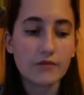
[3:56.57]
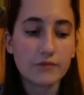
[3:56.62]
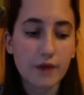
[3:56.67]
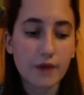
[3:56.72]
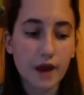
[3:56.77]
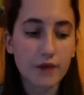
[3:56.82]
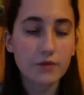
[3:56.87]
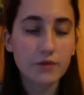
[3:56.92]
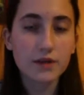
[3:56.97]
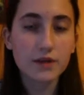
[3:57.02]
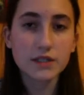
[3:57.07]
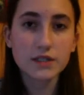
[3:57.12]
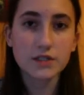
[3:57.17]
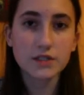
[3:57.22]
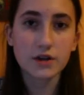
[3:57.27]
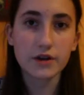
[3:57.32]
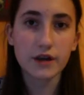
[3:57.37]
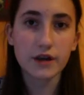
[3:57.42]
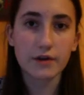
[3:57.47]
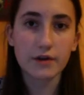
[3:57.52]
want to
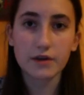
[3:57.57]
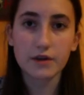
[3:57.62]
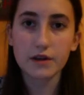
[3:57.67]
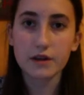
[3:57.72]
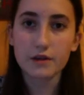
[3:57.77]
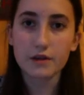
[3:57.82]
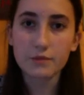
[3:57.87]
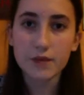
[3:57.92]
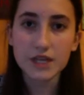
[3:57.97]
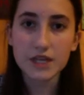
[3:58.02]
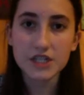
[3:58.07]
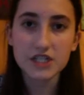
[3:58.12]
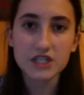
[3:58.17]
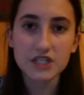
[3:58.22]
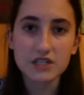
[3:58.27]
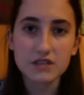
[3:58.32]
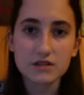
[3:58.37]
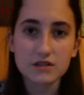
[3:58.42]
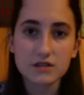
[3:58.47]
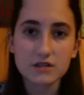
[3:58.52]
start out in an inpatient
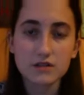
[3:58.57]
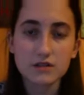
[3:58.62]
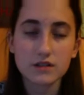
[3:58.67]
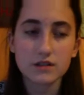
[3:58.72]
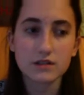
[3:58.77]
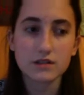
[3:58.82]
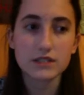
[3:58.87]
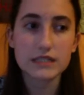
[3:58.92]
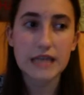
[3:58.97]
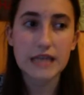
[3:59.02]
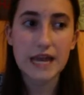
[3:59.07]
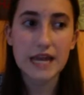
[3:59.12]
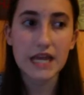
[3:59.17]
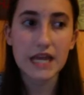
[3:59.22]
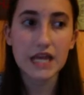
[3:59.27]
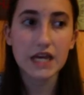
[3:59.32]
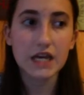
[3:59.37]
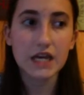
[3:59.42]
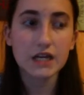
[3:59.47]
setting,